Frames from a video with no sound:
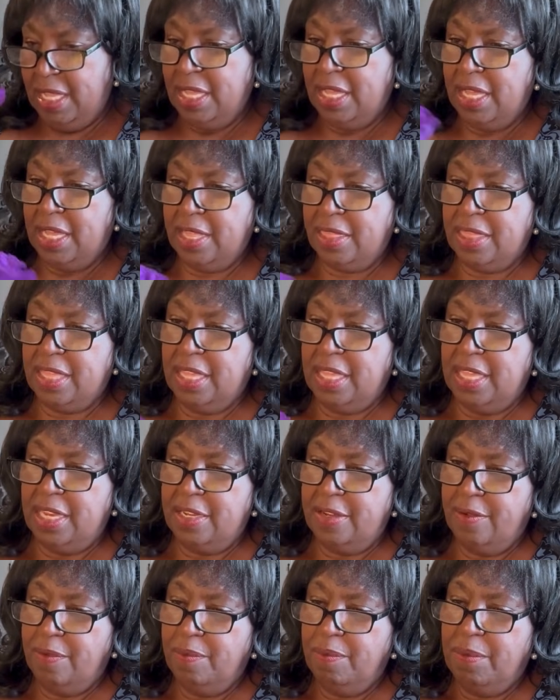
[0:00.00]
And
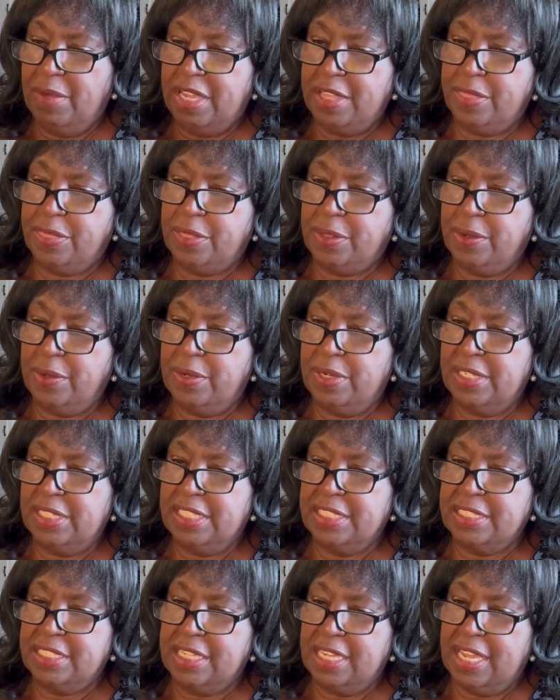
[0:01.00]
then my third
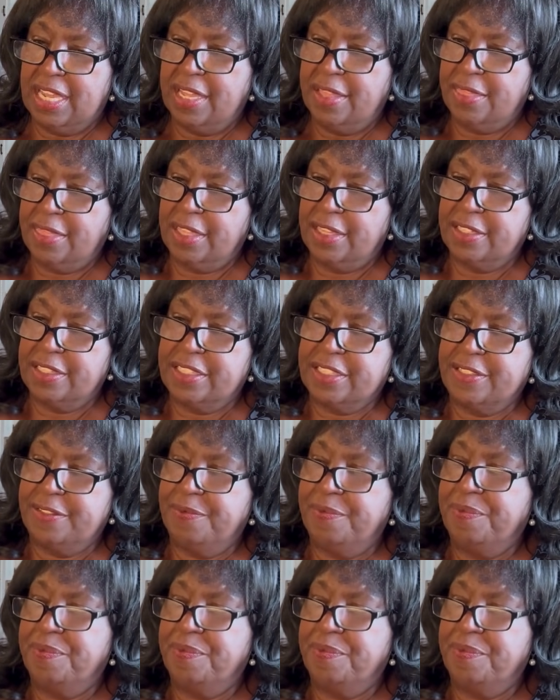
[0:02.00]
Lysianthus.